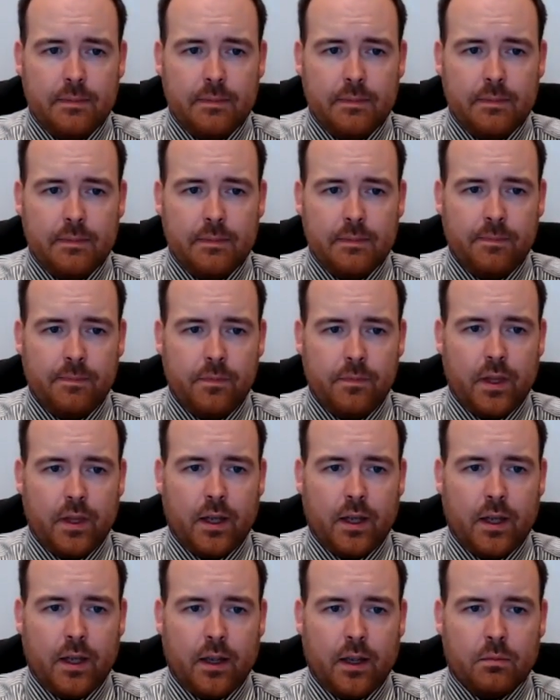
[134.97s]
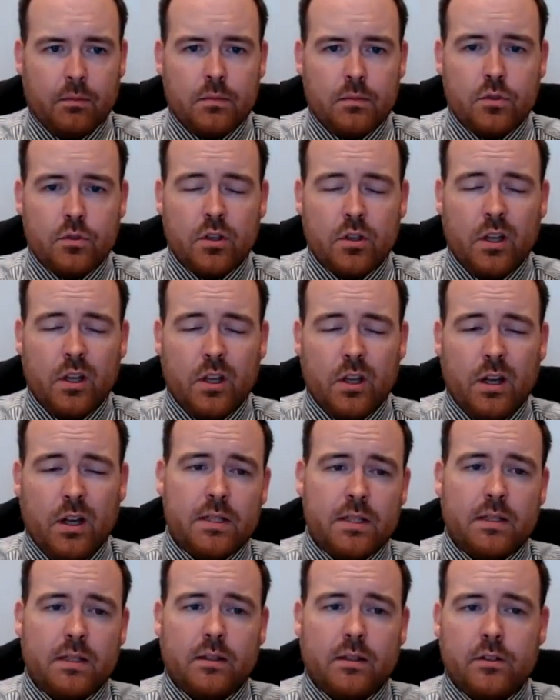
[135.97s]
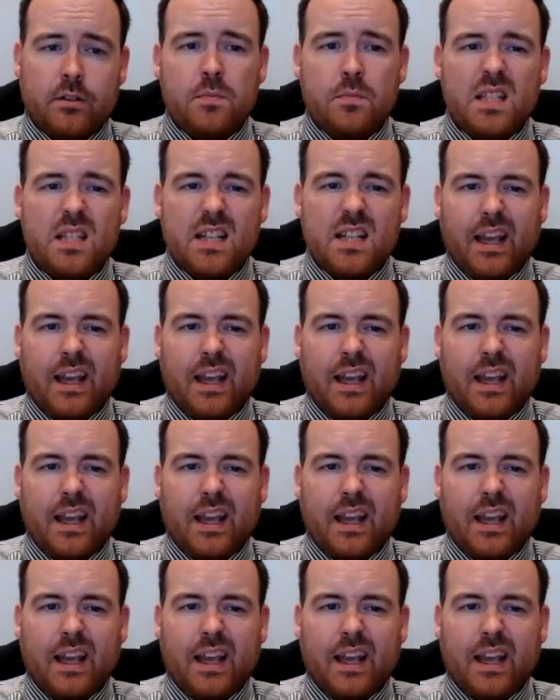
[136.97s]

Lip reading: So that basically just means the kit.